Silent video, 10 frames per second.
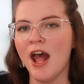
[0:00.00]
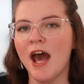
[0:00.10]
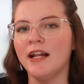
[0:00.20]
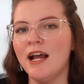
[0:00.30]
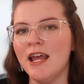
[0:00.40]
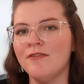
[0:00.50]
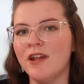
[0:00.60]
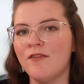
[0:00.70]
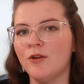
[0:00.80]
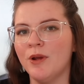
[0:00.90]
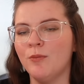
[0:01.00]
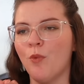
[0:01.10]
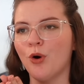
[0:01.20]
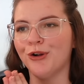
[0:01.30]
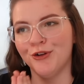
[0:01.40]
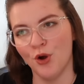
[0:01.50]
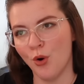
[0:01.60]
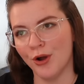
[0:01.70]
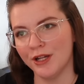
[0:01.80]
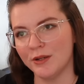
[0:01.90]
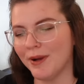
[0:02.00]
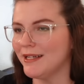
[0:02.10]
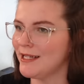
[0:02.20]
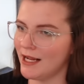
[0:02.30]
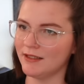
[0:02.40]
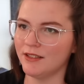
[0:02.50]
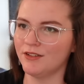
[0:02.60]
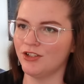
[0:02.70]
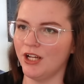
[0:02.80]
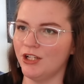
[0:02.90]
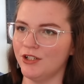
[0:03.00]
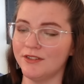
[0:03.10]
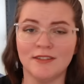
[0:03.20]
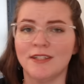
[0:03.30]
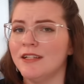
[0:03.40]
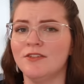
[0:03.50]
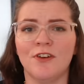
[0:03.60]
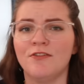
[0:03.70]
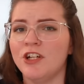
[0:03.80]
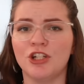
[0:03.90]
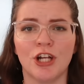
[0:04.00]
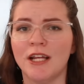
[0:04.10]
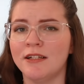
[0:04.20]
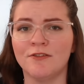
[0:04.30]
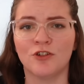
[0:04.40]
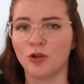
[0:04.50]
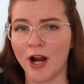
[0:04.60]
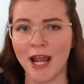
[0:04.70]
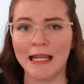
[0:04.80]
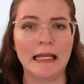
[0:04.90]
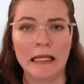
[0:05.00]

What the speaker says: And I have never been more annoyed by text exchanges since 50 Shades of Grey